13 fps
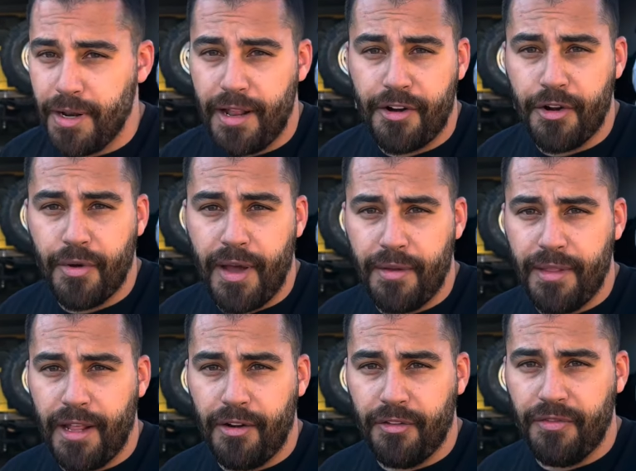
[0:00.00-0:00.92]
I don't know how
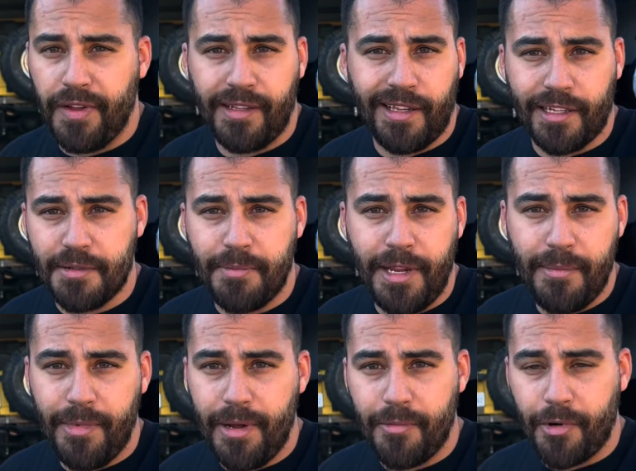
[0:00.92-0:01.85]
that'll affect like a
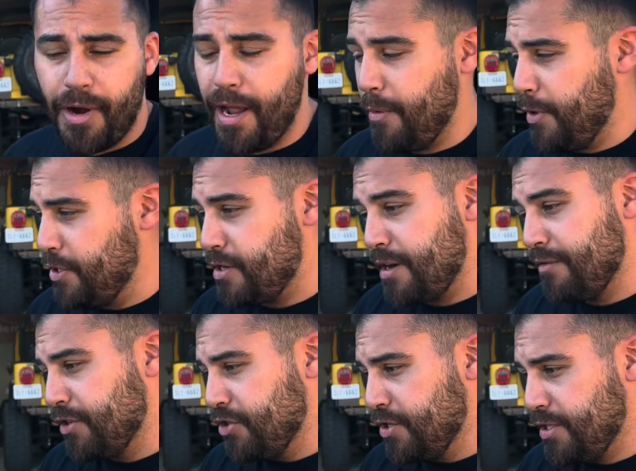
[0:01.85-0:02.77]
speed bump or highway
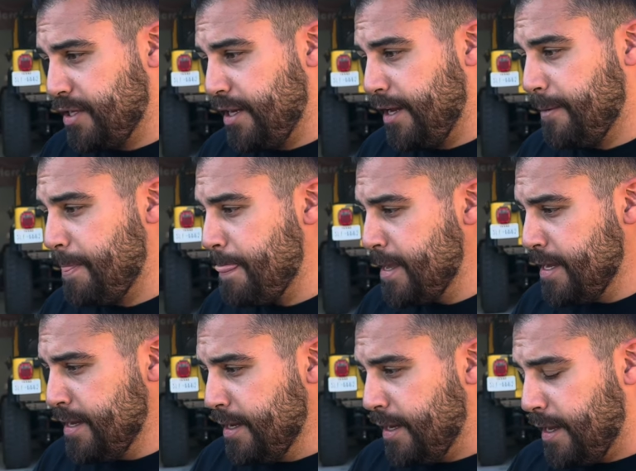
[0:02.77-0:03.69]
driving just yet.
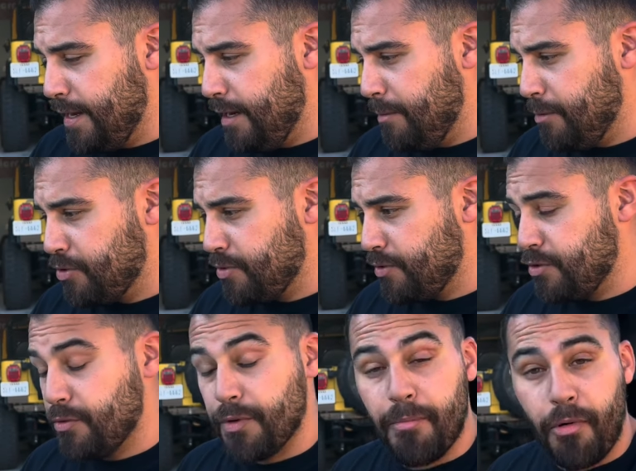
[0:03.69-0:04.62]
And I'll be sure
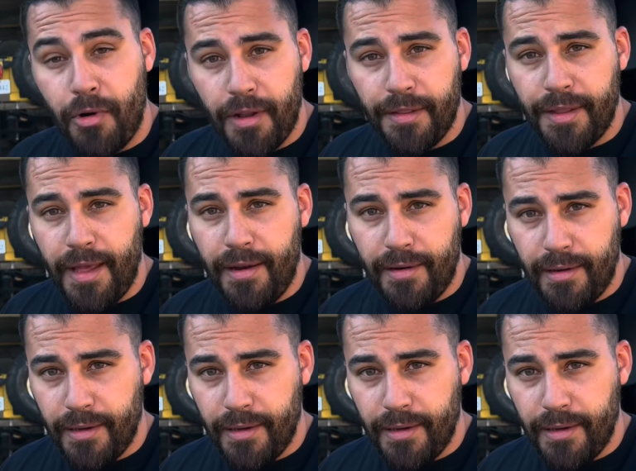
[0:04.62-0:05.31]
to report on that